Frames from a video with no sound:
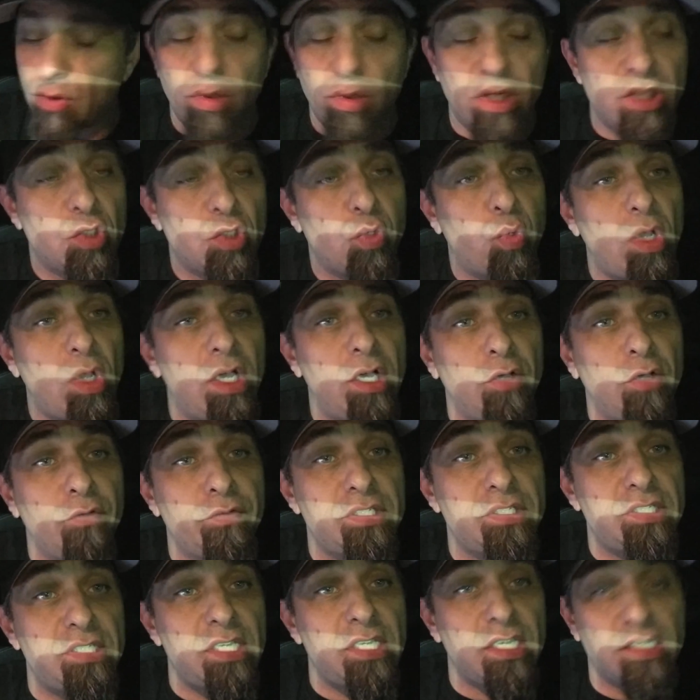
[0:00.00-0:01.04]
a
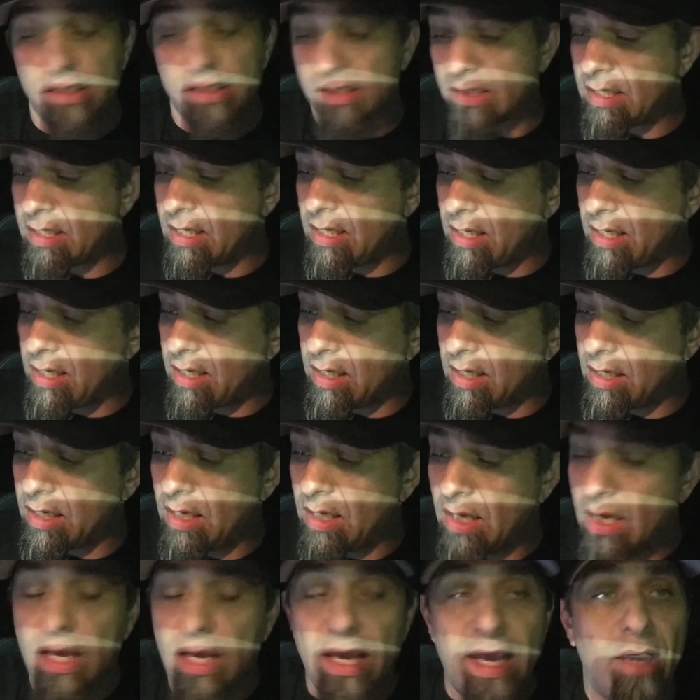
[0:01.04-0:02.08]

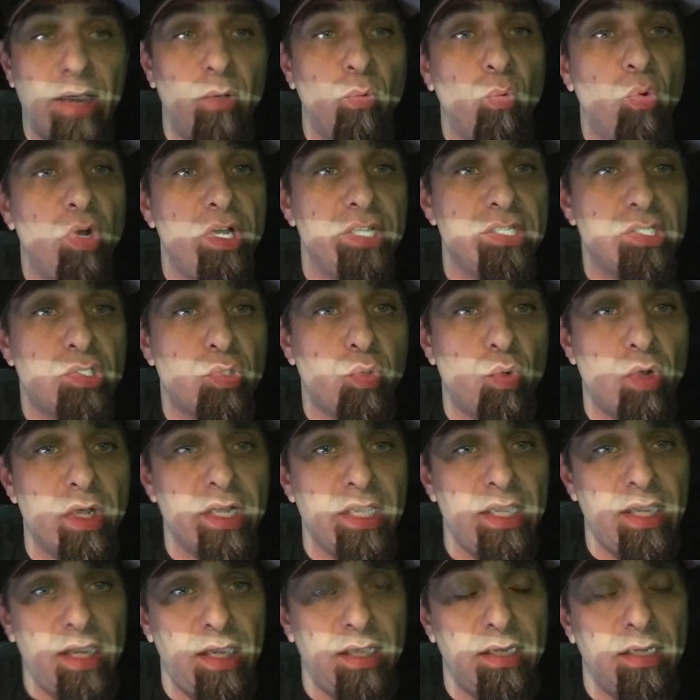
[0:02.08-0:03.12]
12.16 at
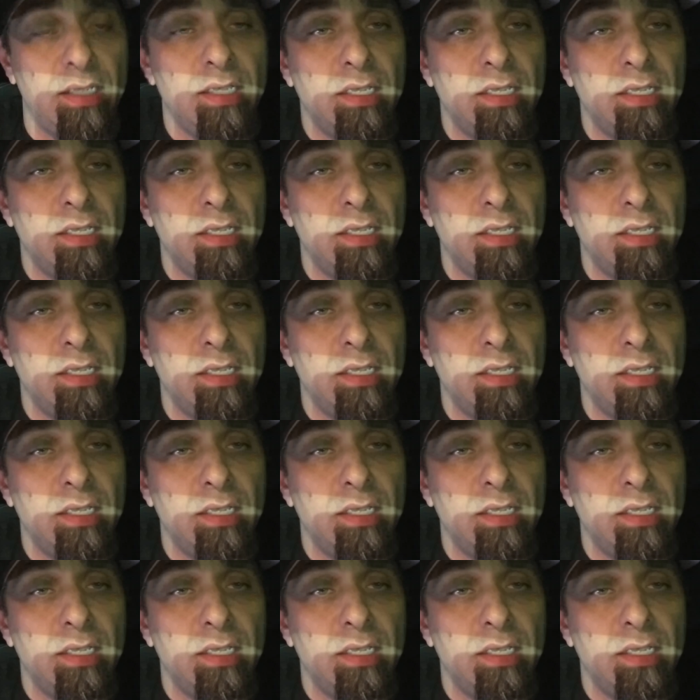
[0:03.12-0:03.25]
128.